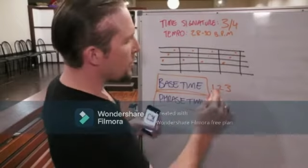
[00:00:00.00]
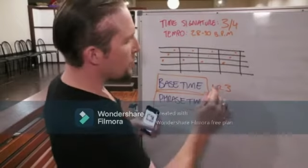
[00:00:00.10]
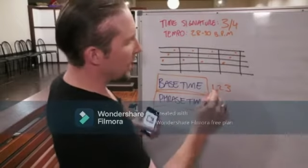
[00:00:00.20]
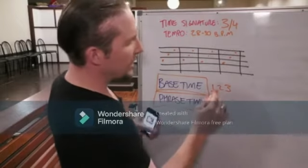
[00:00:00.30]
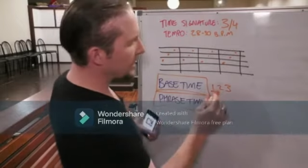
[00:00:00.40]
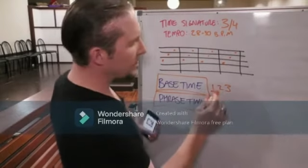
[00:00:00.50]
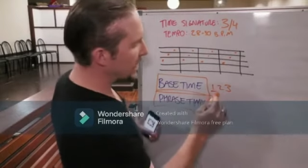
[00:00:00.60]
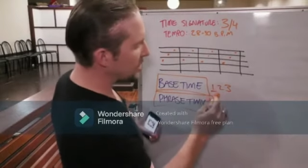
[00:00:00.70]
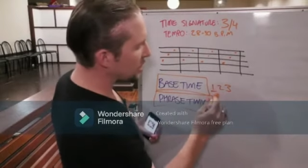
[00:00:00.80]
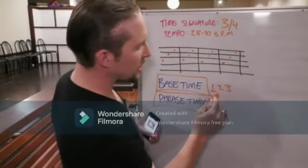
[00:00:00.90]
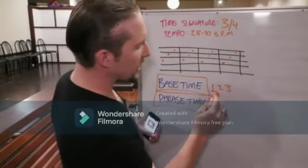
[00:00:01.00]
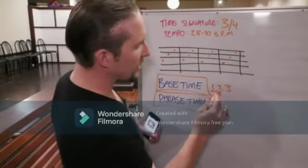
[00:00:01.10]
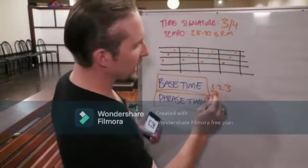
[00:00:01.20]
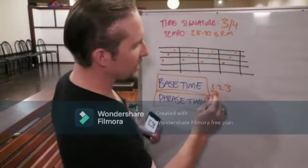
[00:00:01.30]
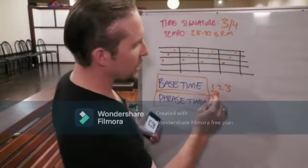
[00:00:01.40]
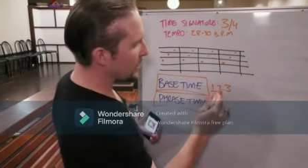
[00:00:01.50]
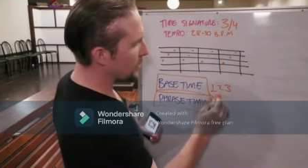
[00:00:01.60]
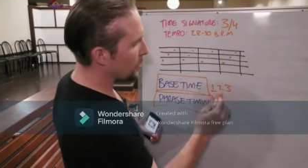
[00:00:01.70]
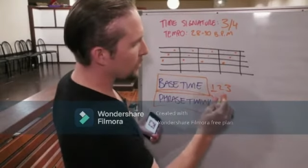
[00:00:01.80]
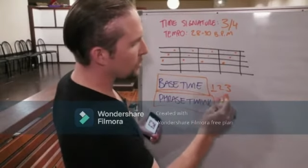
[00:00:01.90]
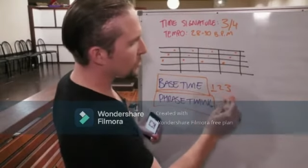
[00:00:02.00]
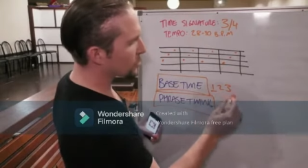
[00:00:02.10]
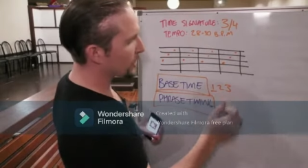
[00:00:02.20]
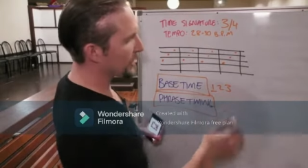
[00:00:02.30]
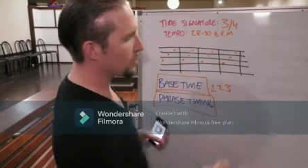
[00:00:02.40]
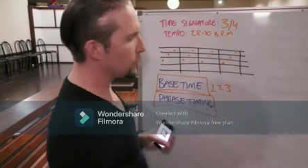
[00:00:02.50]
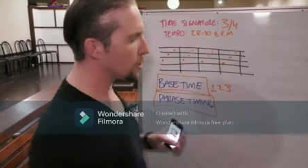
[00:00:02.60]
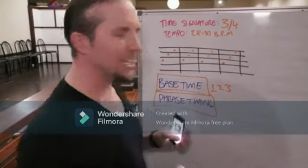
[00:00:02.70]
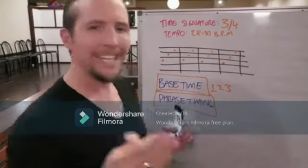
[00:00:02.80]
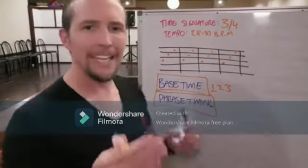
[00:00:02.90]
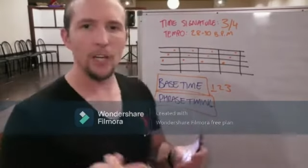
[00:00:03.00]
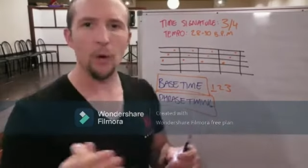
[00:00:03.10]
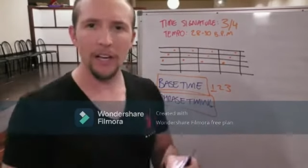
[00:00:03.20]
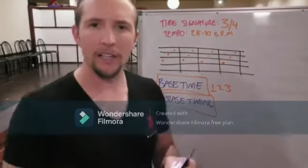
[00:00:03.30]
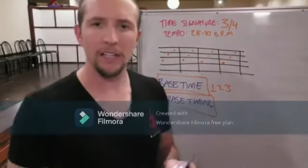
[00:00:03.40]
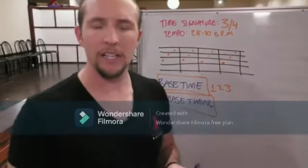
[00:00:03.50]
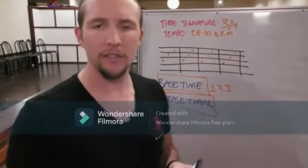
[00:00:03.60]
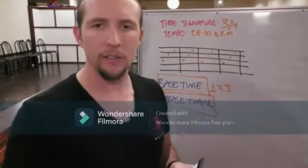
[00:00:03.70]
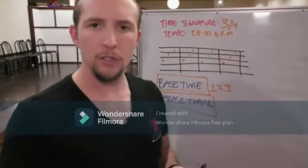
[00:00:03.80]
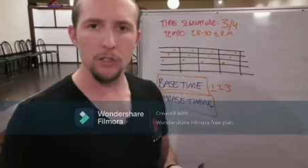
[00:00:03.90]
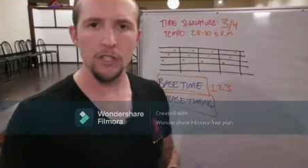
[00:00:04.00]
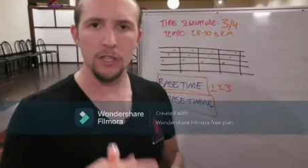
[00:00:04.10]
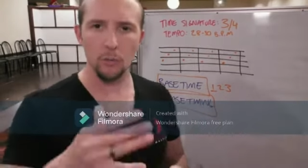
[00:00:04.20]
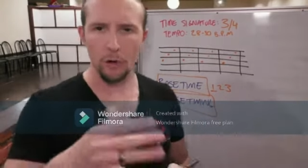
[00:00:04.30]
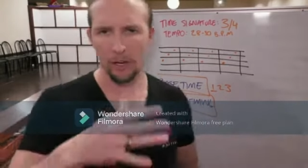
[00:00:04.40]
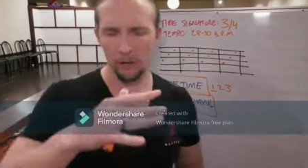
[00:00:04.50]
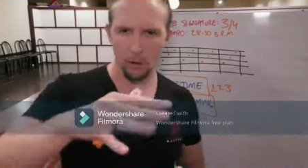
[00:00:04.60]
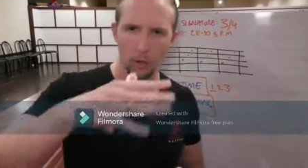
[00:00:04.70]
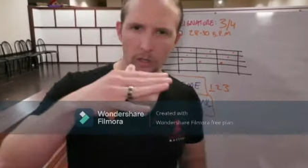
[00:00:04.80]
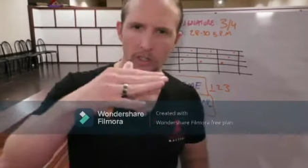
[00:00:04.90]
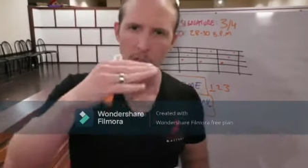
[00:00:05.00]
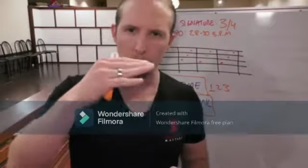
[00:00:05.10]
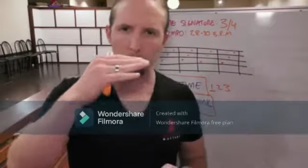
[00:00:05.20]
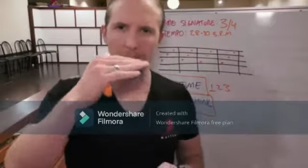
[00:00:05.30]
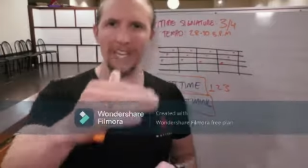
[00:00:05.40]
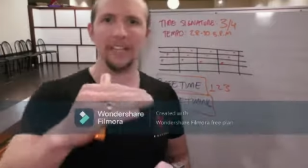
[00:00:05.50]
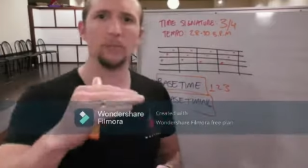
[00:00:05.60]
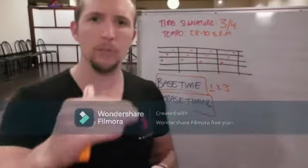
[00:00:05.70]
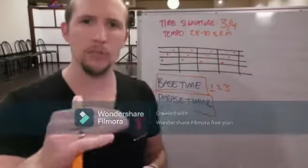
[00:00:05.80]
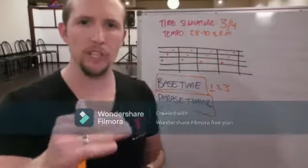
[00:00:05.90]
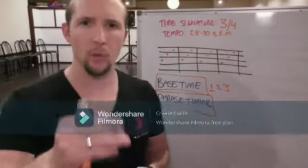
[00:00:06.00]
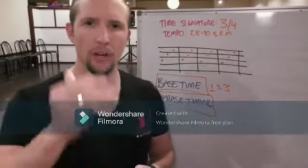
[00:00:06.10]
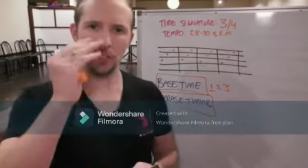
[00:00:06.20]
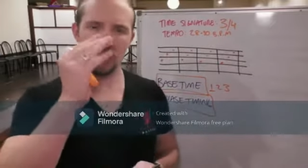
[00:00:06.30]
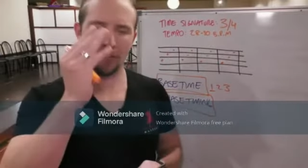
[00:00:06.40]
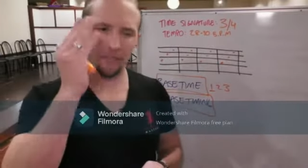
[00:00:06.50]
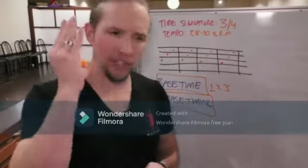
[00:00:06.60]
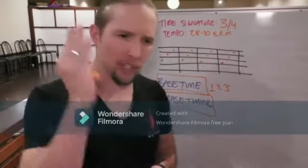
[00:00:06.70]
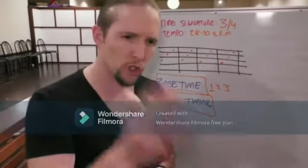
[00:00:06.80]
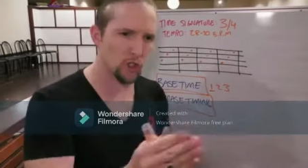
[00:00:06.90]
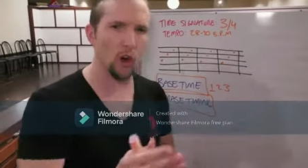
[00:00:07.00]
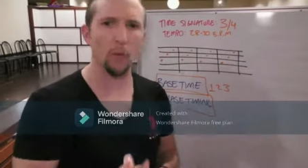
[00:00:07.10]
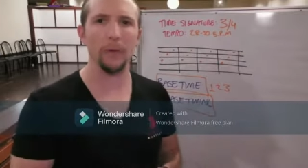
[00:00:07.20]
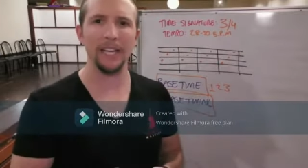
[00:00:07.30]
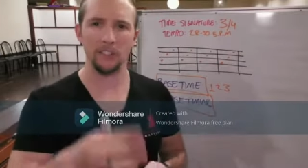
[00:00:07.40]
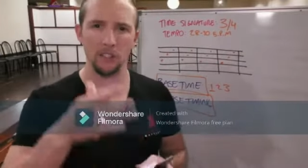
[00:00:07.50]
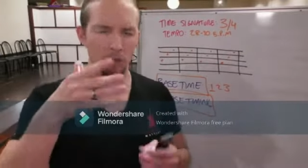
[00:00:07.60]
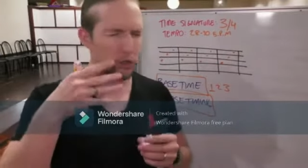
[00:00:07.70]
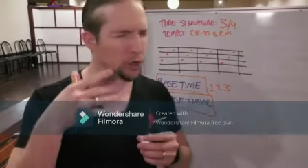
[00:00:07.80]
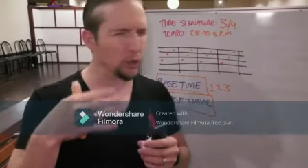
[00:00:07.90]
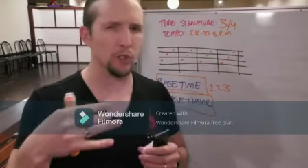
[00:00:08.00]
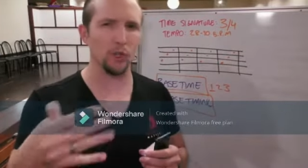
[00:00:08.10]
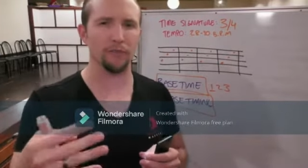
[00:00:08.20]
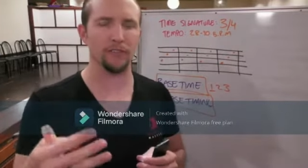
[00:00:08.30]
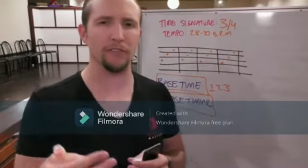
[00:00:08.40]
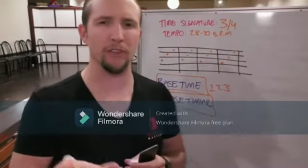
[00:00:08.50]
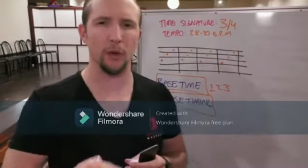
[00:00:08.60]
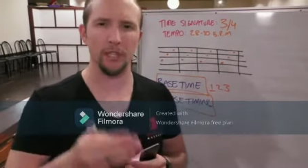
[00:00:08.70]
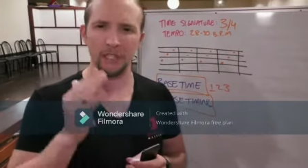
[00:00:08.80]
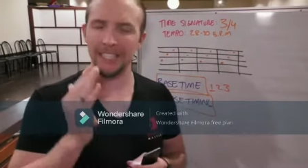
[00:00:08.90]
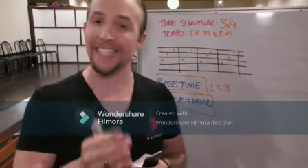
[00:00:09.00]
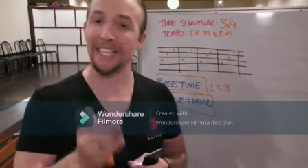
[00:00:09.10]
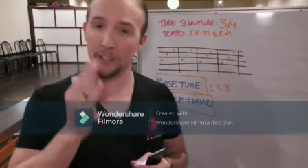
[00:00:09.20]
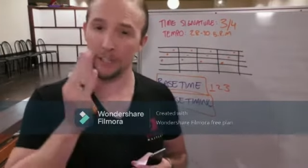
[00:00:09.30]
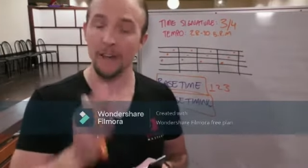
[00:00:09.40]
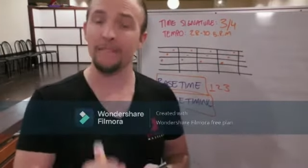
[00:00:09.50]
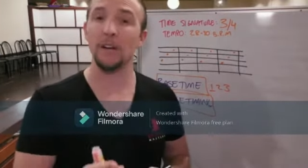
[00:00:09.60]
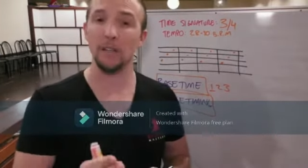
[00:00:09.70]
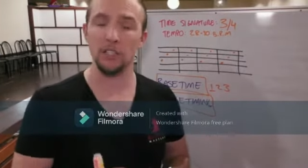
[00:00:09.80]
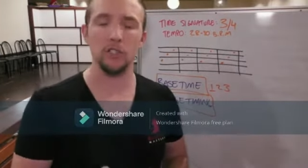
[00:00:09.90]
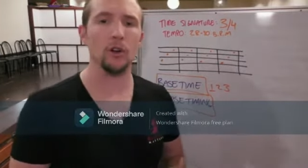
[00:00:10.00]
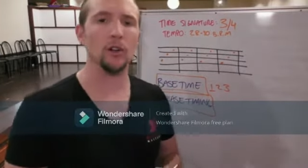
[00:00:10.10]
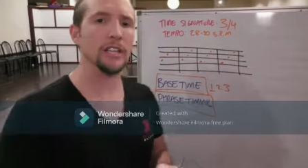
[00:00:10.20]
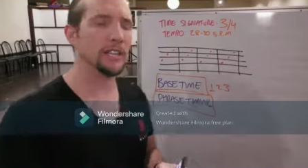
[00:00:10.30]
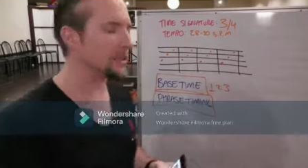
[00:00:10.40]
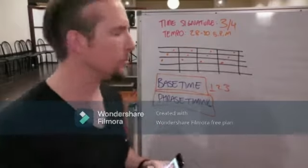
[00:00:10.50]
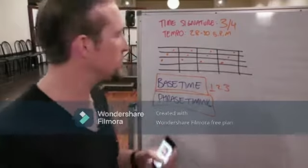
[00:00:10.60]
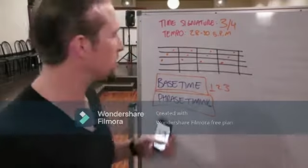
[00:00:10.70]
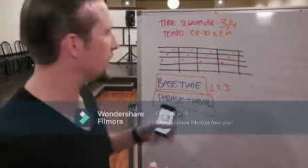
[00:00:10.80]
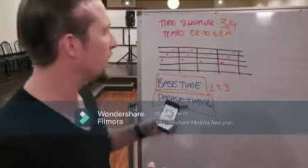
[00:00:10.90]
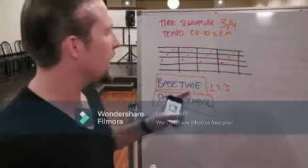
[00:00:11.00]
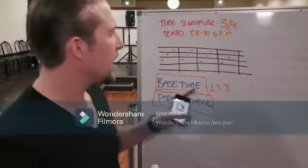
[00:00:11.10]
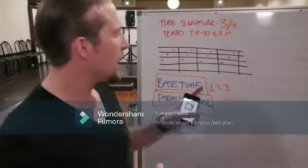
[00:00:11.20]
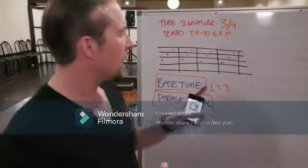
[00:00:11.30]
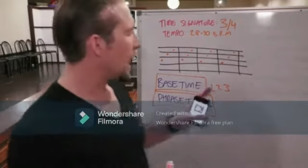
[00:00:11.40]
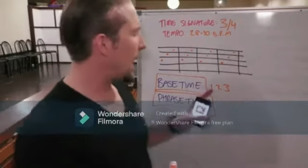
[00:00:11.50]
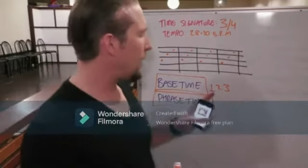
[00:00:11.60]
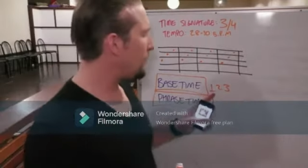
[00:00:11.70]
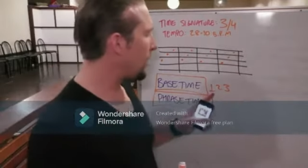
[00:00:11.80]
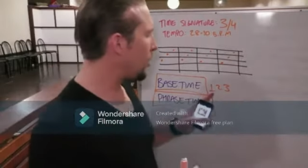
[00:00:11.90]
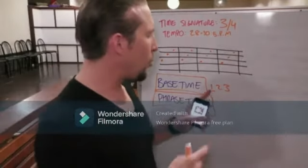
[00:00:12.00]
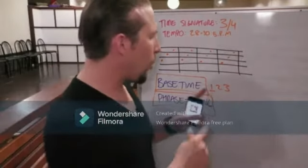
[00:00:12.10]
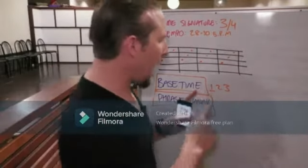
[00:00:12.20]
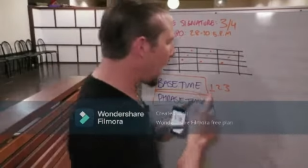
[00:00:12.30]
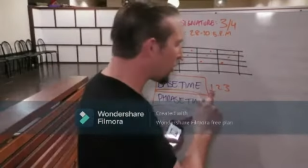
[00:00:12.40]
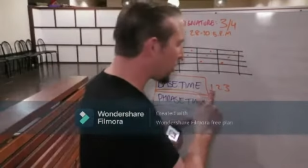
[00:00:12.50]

But essentially, that timing, 1, 2, 3, you can hear quite clearly if you're using what I call as beginner music, where it's like a very strong beat. It's not too soft and flowy. You can hear it very strongly in the music. Our